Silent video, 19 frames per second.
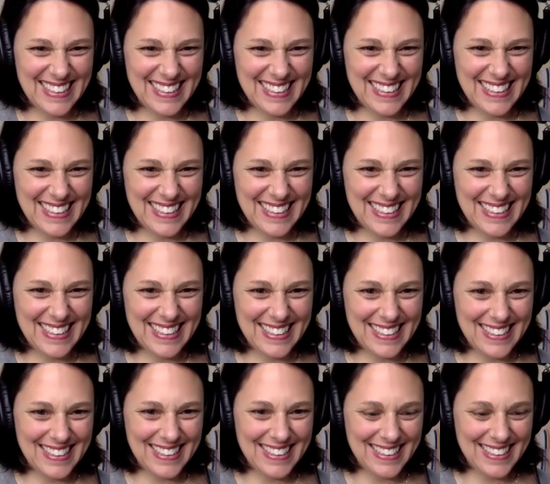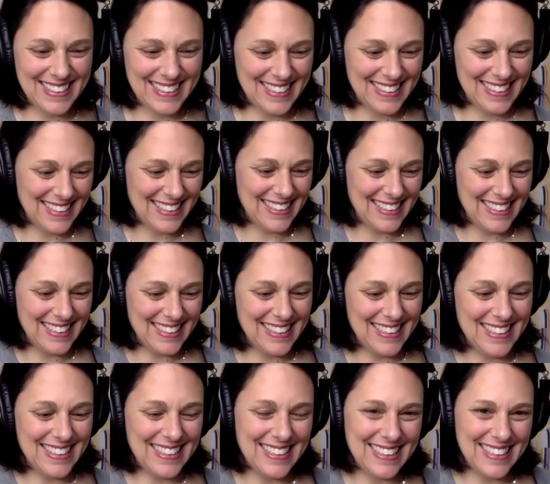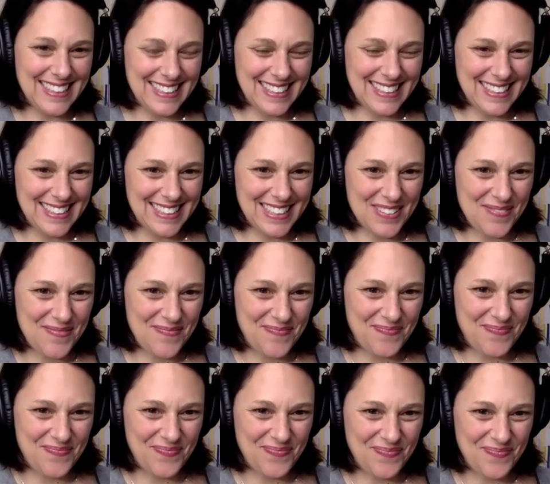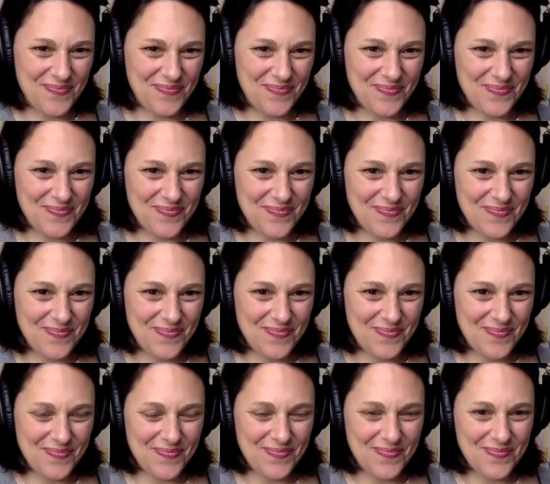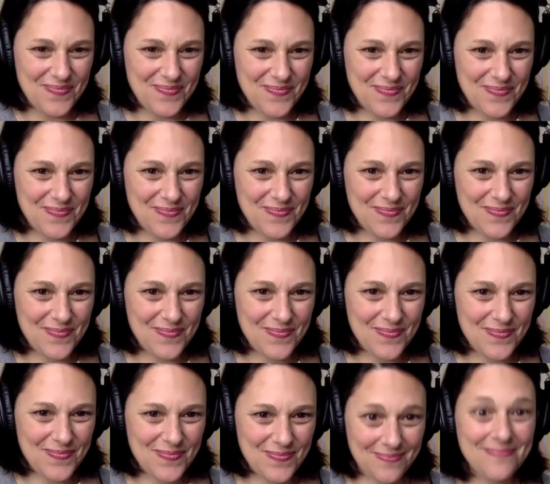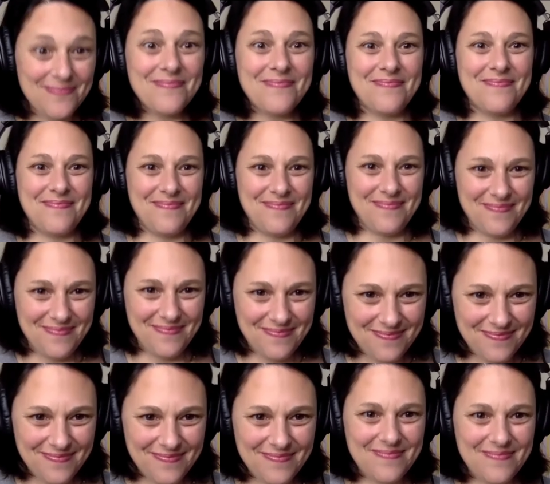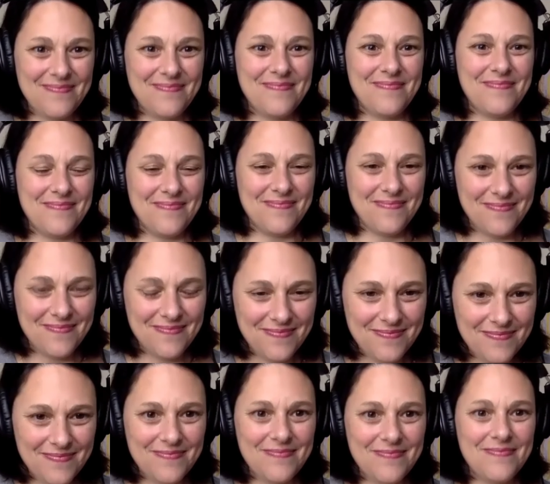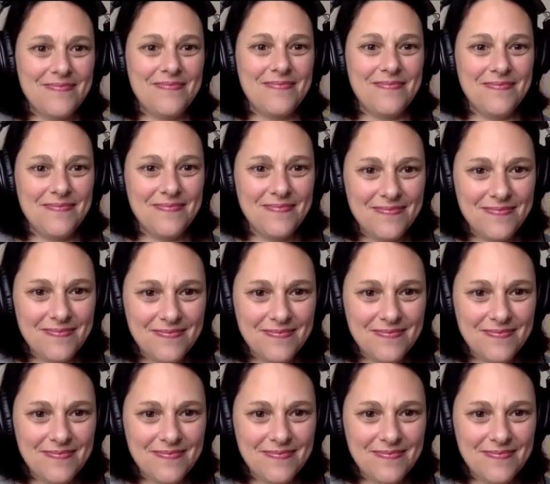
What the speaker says: This person isn't speaking.